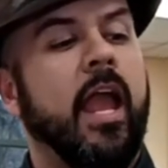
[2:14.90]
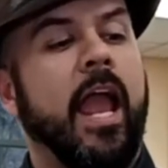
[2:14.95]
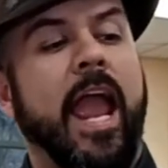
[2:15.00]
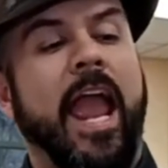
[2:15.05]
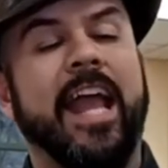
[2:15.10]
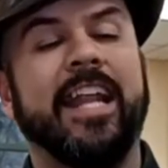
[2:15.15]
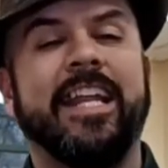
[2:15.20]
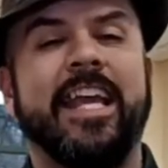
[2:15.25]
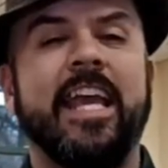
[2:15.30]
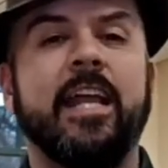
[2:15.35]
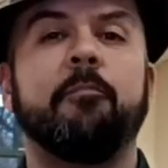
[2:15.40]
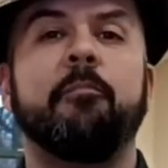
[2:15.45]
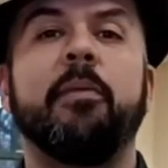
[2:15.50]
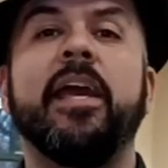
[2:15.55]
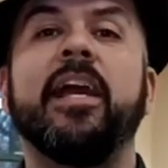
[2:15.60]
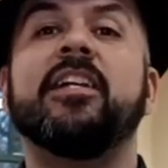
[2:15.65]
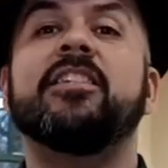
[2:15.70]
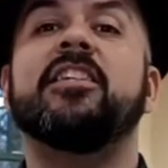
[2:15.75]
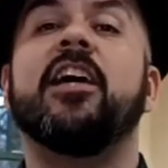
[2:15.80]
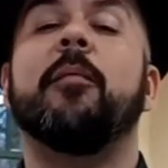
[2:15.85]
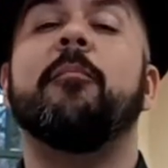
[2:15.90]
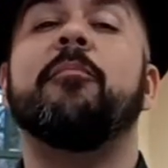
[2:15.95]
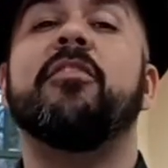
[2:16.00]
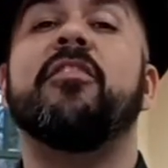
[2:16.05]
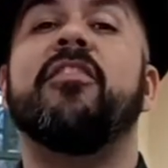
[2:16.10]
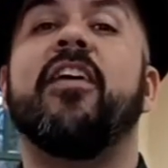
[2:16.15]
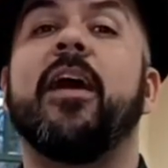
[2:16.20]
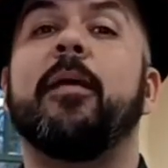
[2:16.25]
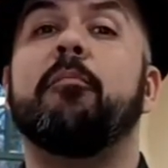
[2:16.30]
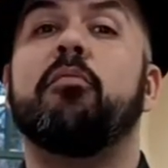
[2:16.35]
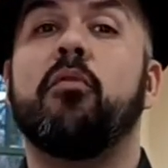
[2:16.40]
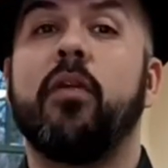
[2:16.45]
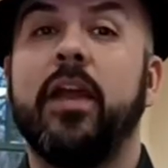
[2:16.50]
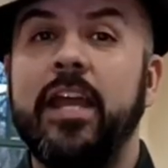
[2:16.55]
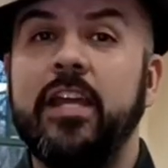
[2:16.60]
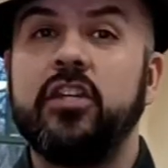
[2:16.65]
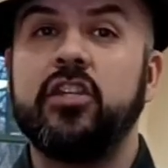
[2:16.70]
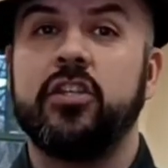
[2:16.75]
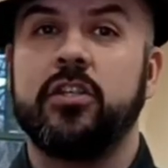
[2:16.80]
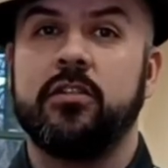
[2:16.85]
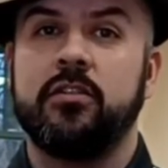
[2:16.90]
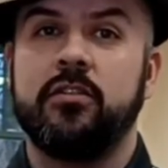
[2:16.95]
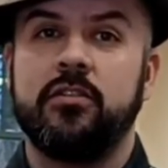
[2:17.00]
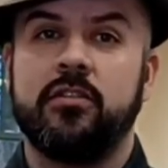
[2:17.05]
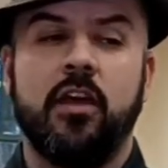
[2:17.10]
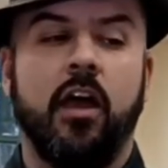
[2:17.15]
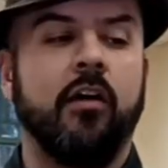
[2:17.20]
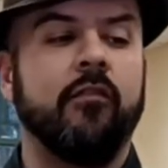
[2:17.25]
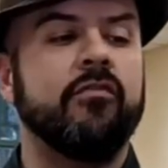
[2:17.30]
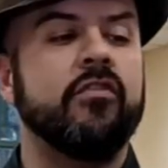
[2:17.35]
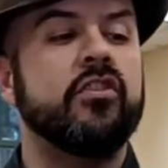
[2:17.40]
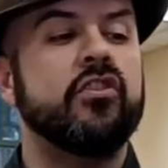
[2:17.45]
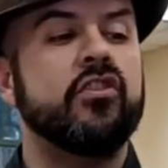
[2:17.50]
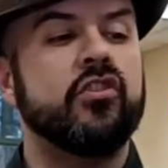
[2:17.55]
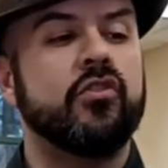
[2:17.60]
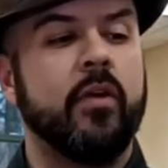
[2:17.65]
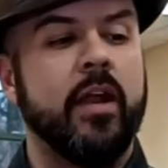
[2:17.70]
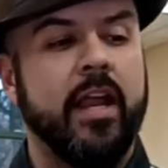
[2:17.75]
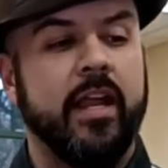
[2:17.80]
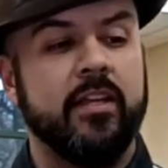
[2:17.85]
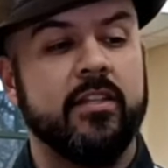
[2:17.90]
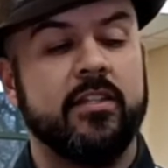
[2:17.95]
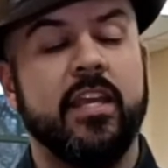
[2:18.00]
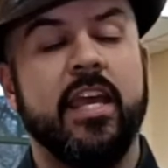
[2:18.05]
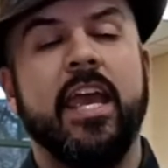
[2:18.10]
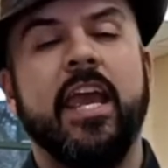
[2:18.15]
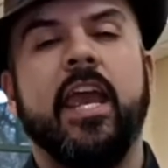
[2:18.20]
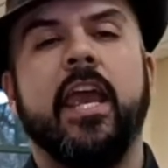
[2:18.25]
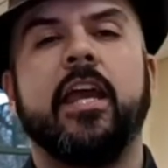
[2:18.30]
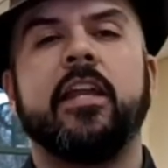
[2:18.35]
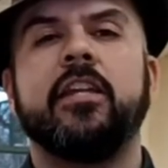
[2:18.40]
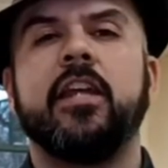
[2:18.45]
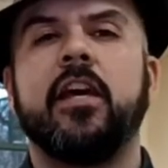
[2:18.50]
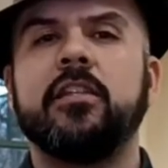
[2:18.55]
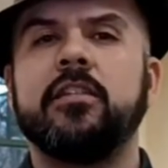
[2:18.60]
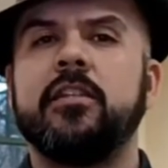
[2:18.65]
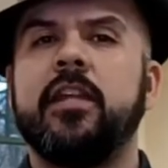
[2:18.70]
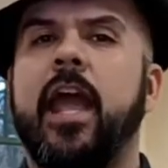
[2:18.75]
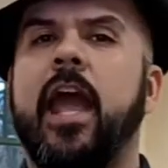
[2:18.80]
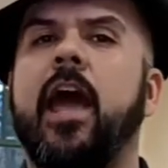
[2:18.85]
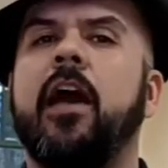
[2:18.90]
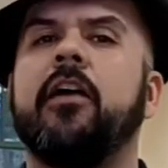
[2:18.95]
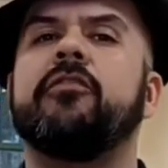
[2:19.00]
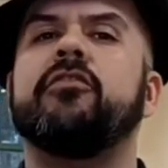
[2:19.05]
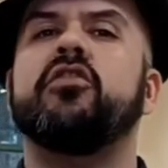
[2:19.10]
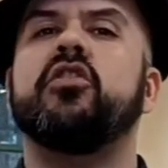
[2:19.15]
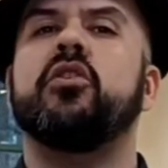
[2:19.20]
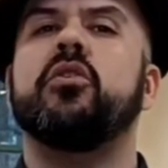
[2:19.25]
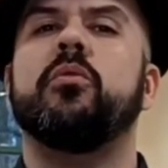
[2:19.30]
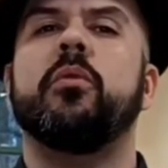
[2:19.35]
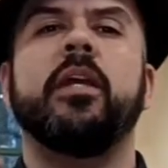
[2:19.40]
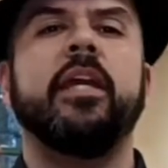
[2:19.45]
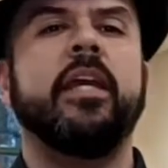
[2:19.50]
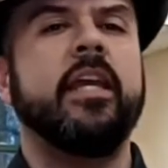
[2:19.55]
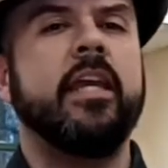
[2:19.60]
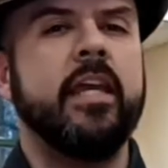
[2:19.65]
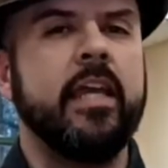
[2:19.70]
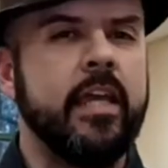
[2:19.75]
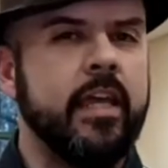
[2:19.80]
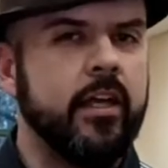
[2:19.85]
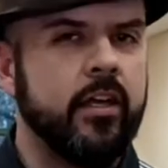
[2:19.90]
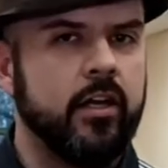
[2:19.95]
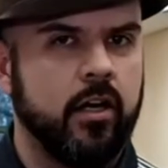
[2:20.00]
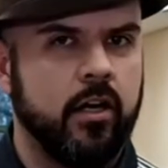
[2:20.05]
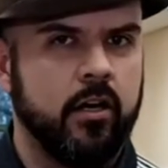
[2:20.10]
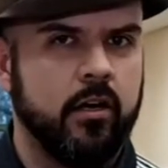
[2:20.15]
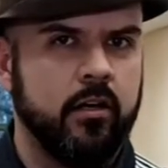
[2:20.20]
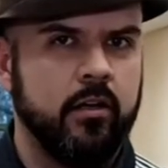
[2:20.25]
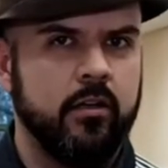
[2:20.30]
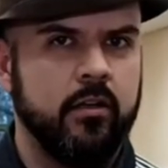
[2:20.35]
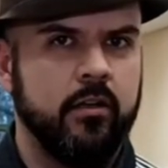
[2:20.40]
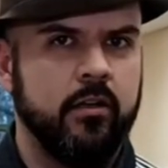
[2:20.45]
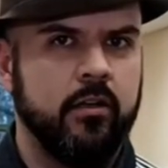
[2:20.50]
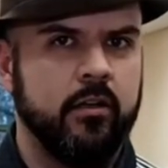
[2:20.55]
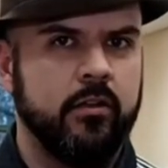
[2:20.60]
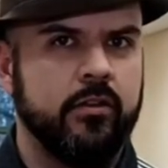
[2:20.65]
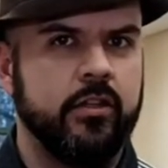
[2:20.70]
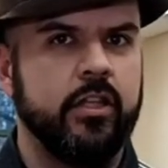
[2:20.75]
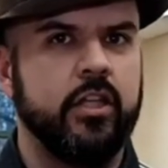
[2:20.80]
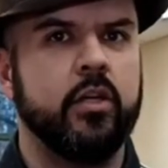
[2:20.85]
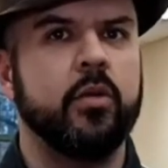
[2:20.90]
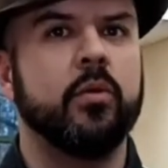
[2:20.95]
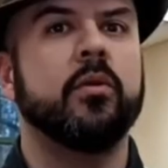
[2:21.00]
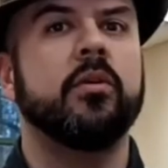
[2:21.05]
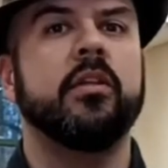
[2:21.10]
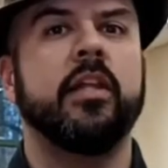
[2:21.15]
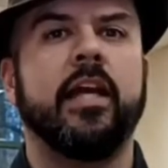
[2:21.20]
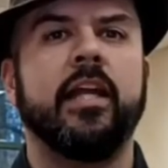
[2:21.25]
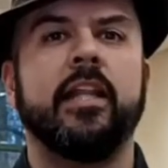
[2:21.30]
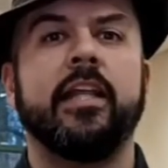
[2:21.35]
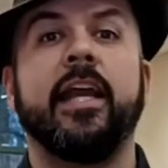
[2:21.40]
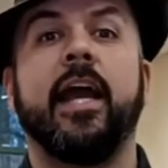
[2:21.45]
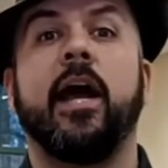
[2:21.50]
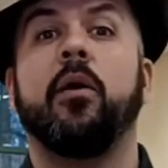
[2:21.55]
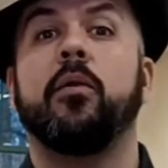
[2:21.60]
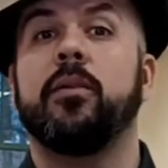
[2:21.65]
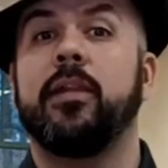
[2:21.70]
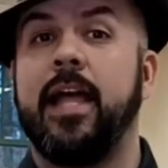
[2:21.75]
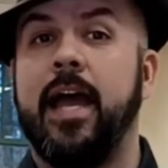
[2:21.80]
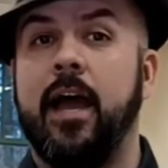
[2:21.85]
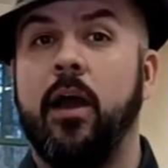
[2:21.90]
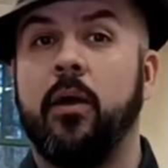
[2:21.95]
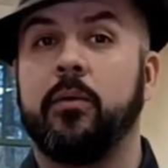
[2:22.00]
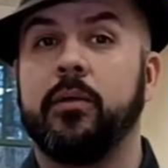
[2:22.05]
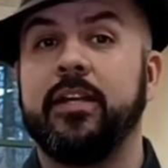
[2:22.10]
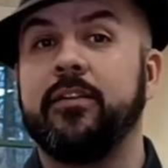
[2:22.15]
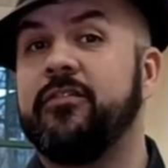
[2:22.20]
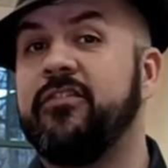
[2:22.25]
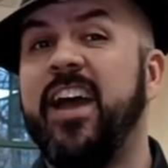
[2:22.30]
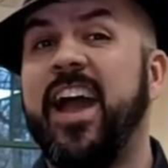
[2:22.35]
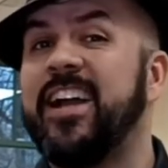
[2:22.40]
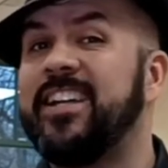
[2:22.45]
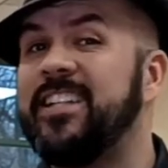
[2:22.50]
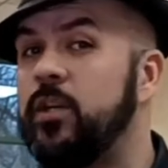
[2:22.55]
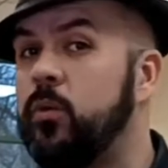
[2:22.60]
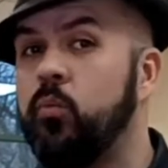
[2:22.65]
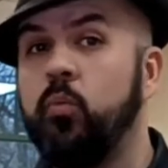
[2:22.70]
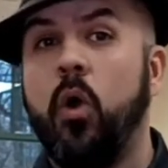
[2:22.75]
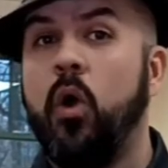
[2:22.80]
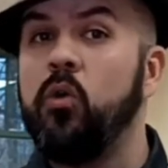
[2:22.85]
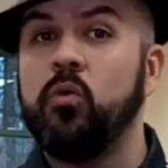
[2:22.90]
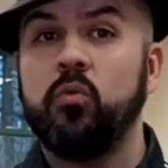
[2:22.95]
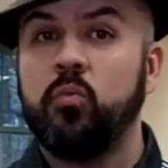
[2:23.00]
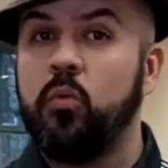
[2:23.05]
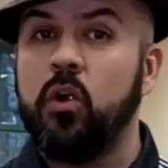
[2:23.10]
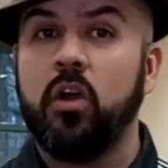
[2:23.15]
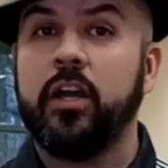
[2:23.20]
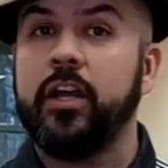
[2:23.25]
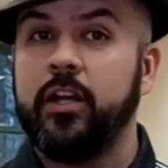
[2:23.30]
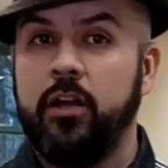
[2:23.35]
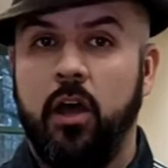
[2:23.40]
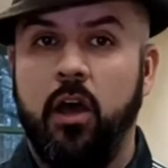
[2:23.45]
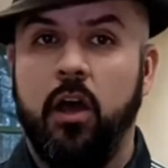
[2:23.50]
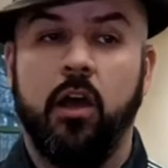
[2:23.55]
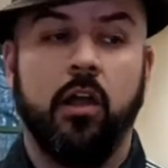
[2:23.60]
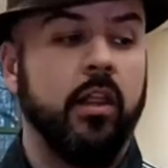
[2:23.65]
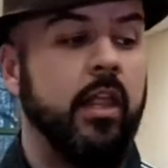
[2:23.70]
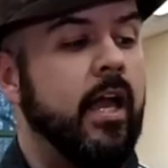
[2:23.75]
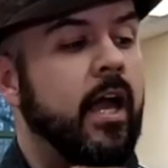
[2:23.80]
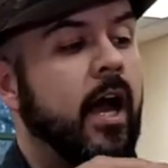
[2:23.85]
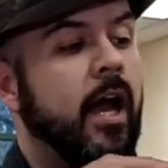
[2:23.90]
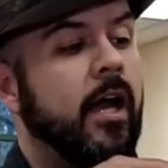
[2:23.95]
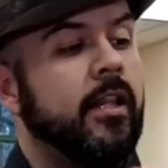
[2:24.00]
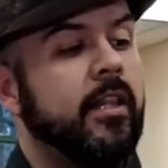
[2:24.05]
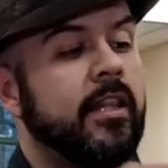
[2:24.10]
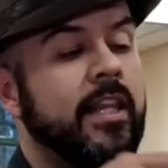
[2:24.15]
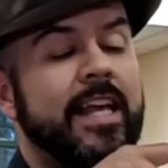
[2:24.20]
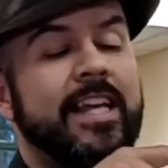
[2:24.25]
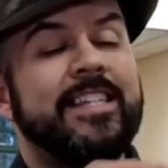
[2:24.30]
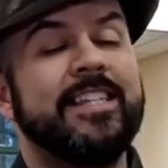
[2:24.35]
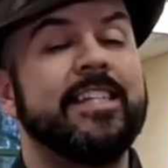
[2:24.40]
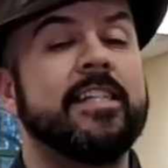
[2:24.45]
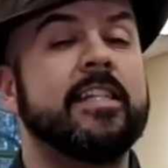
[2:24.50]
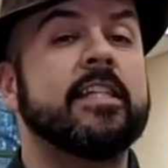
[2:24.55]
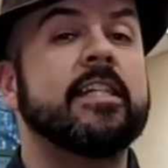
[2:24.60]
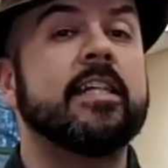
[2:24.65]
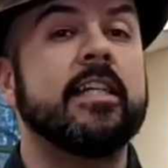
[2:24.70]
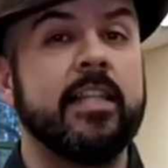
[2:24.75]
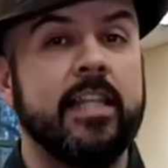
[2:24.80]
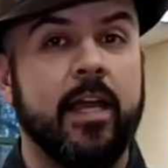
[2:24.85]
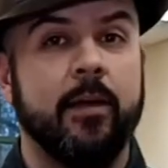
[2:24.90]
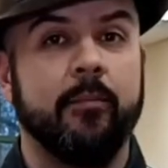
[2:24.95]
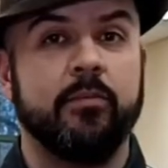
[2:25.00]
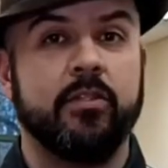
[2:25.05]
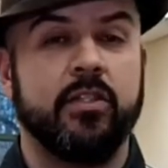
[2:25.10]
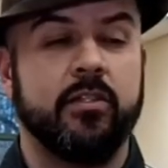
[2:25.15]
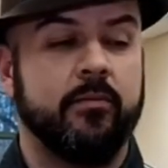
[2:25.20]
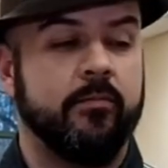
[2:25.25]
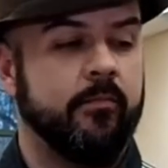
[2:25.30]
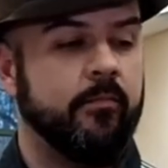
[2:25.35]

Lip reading: And it picks up the vibrations of the strings. It doesn't have to hear the ukulele out loud. In fact, it won't work at all unless it's clipped.